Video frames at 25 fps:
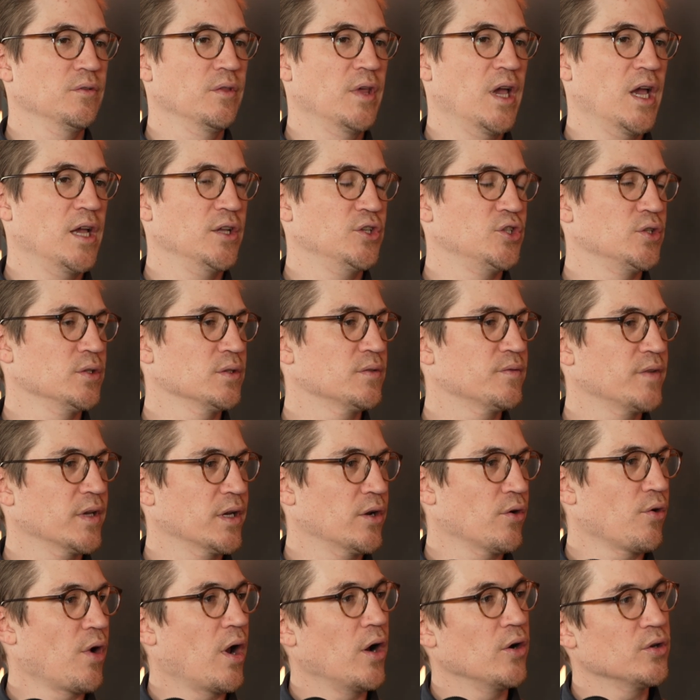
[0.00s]
agents
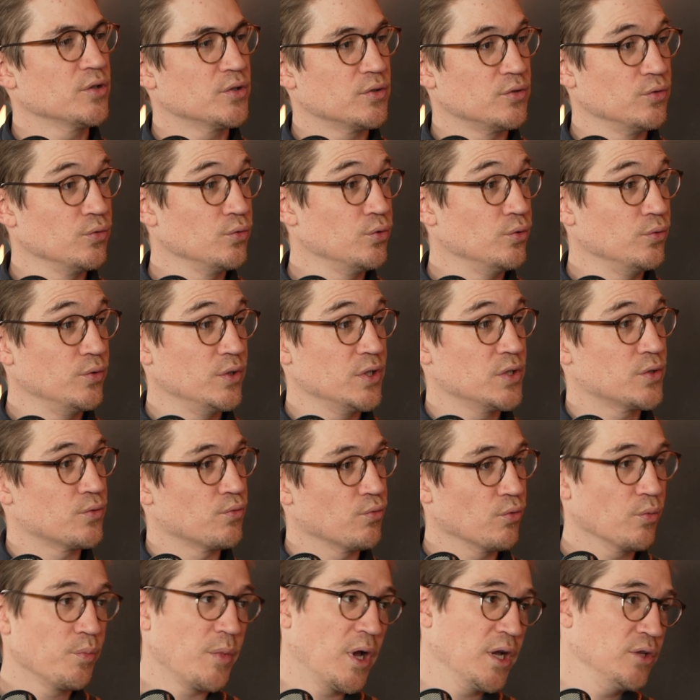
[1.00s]
figure out you do this
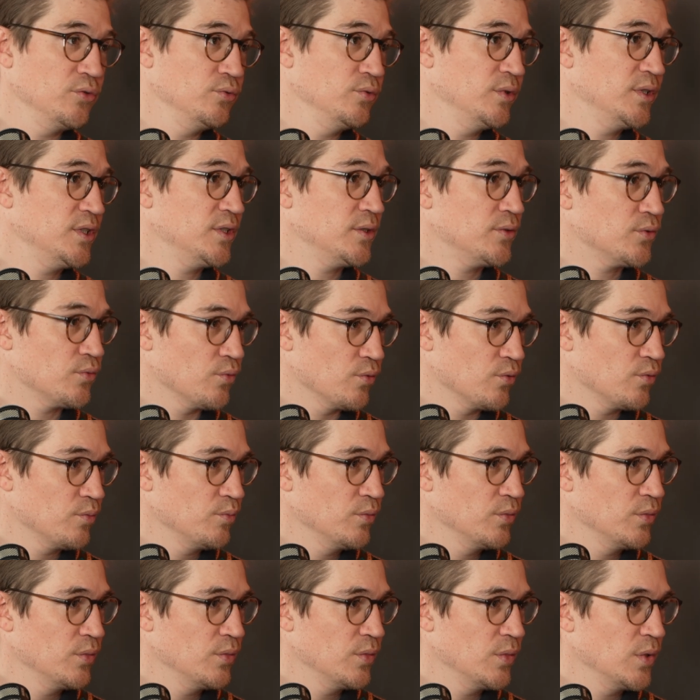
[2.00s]
room, I do this
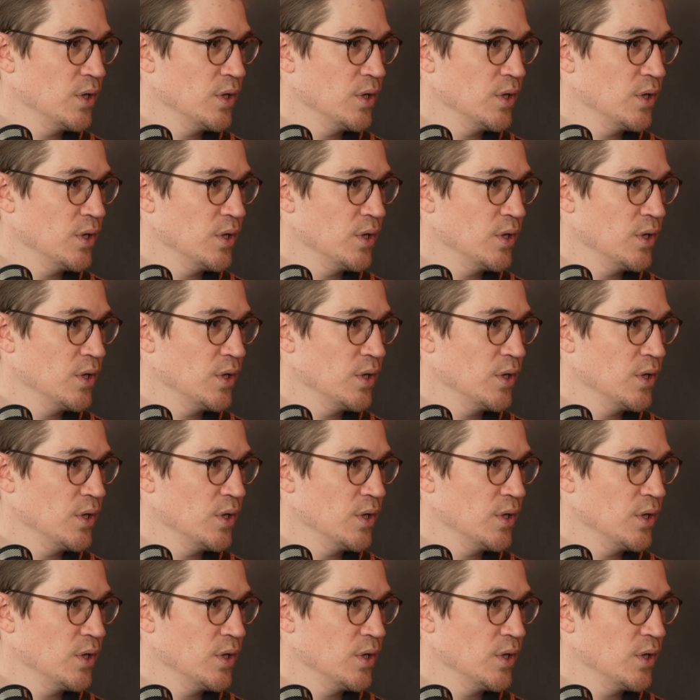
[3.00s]
room,